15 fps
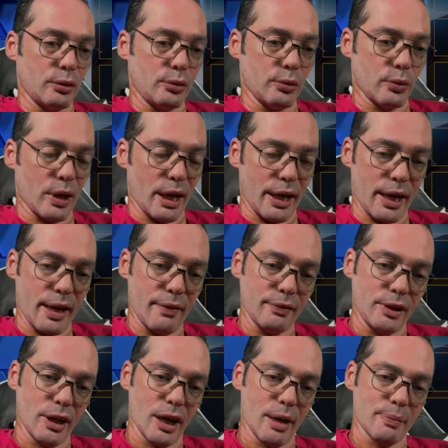Do I have
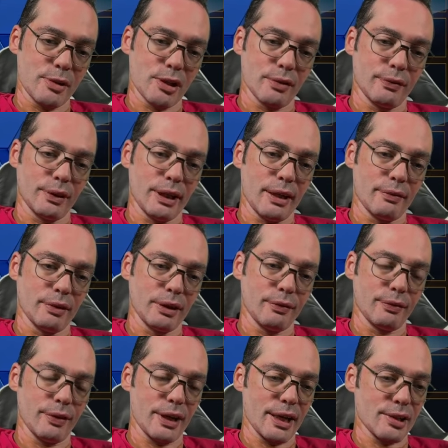the option of leveling
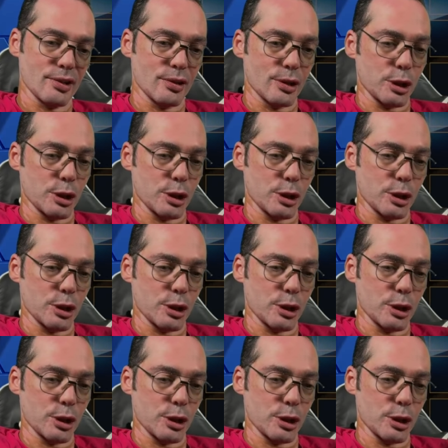faster?